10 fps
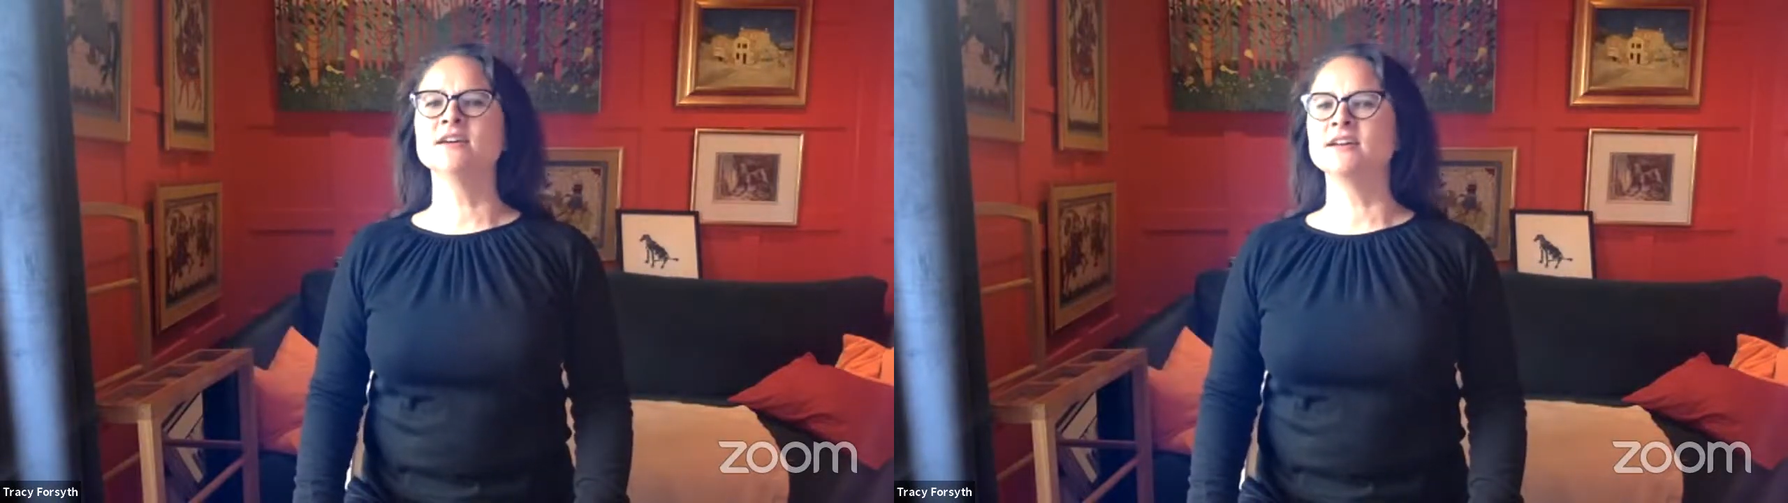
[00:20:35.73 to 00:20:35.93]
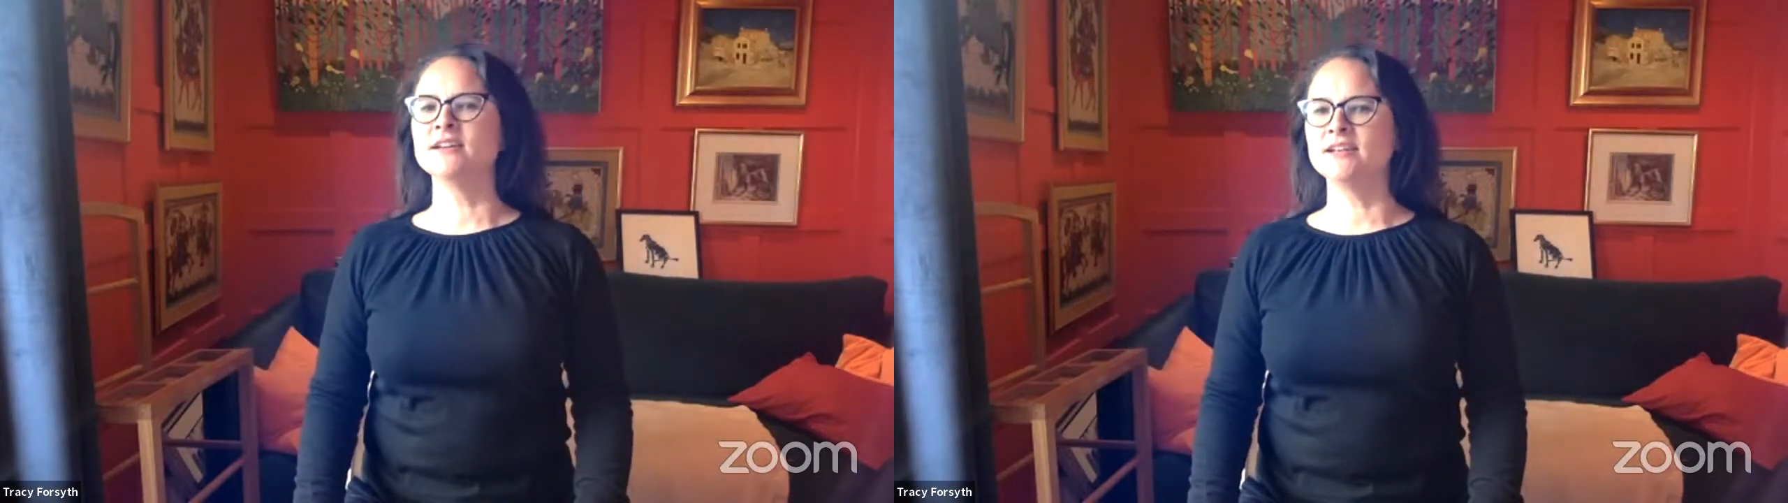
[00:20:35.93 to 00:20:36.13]

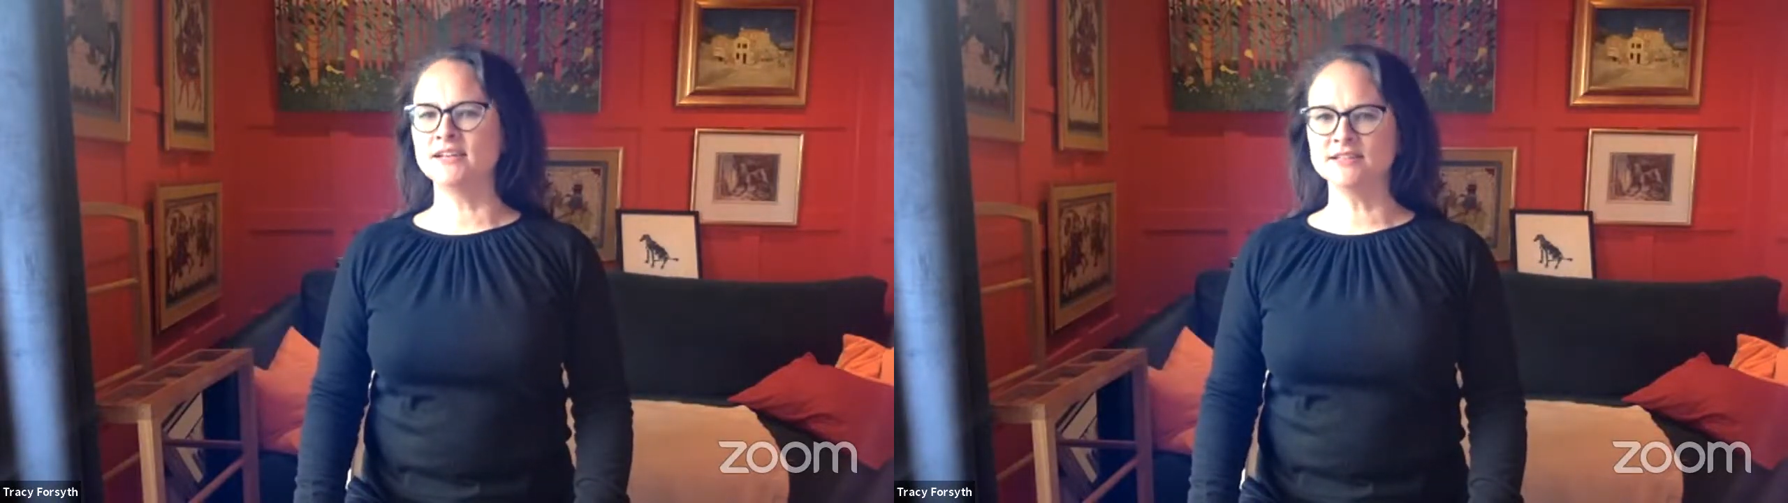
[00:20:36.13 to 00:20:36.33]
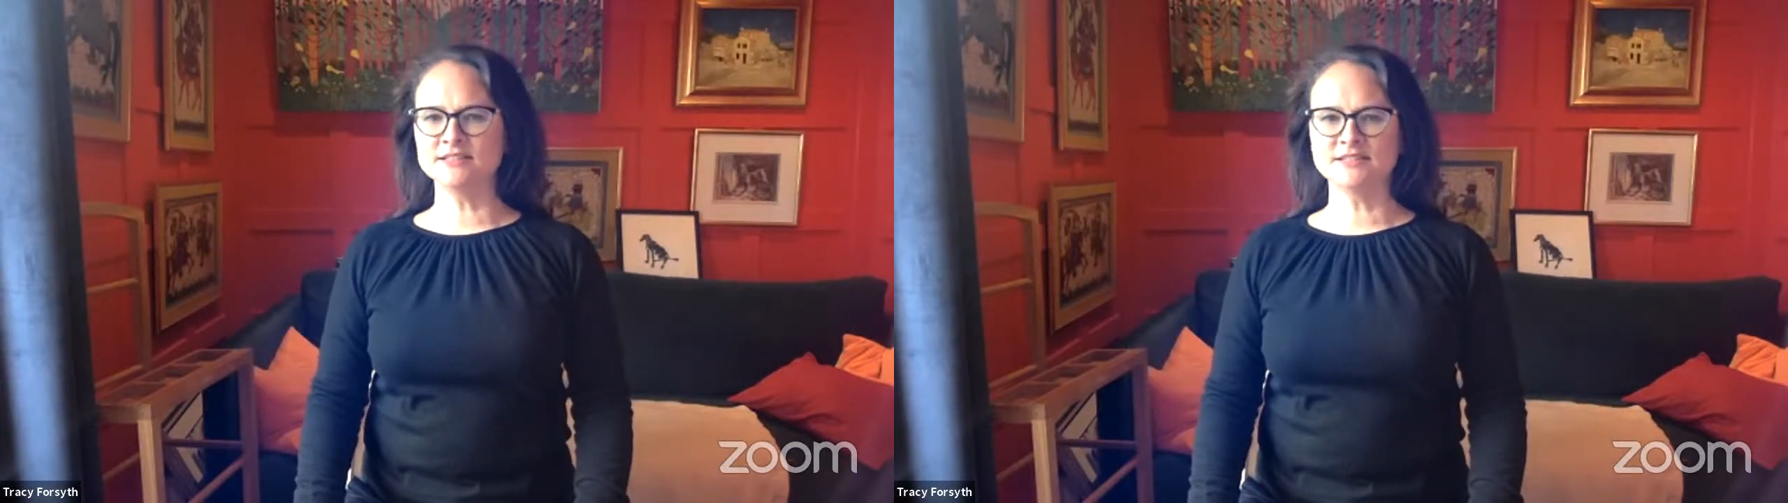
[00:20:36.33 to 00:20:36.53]
a
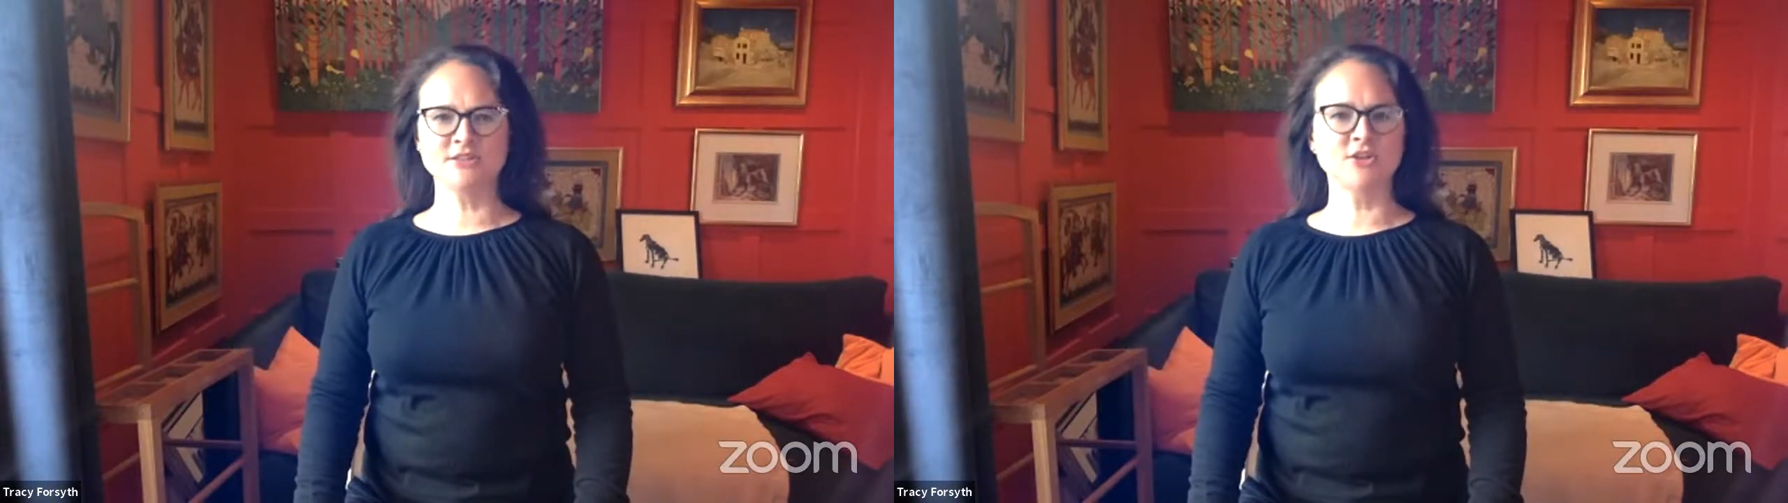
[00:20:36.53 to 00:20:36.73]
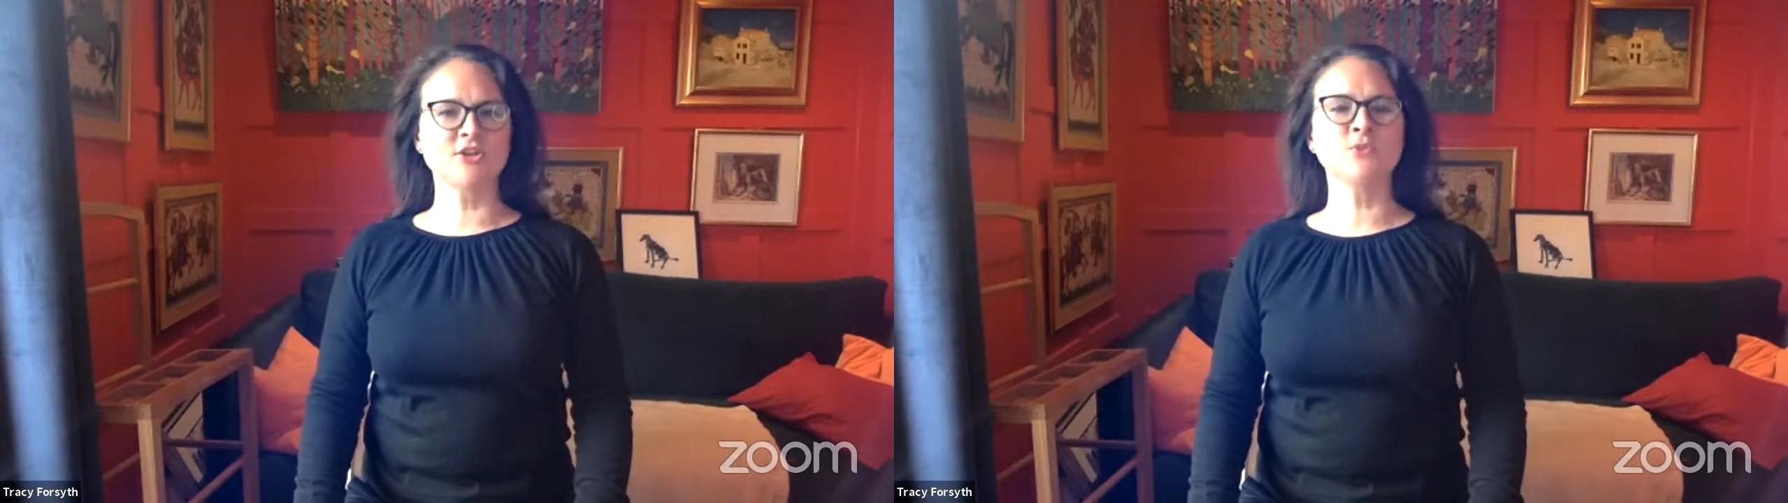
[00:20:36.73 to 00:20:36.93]
little
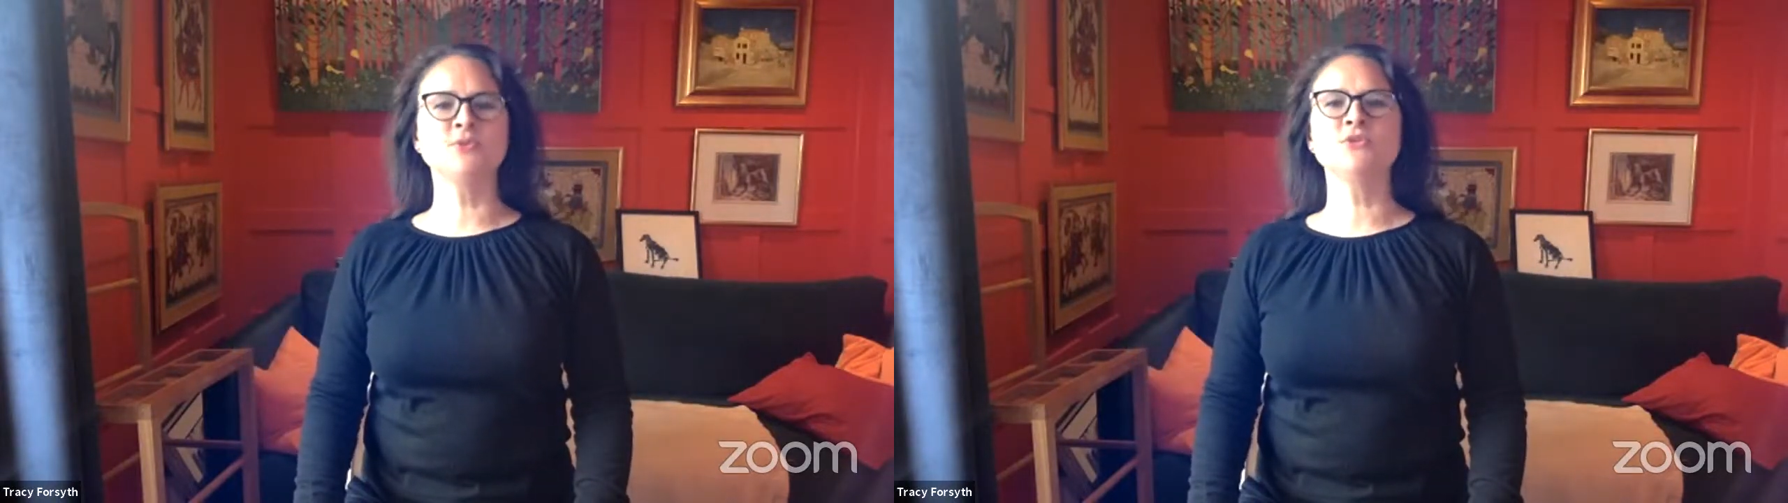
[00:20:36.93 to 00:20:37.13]
circle with